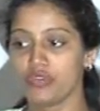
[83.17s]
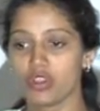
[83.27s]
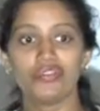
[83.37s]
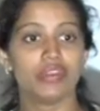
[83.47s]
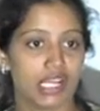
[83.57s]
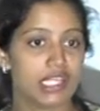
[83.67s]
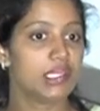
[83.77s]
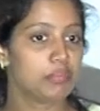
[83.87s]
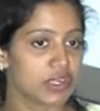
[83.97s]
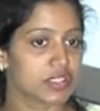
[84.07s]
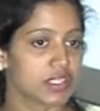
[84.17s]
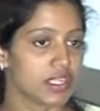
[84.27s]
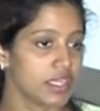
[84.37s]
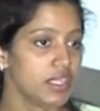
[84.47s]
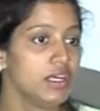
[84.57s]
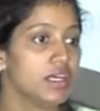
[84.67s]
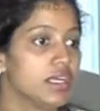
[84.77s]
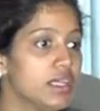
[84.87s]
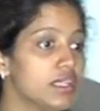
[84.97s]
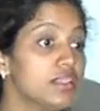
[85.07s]
of LD per se
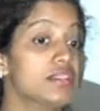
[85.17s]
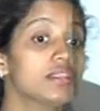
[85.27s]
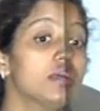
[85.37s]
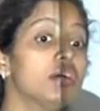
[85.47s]
is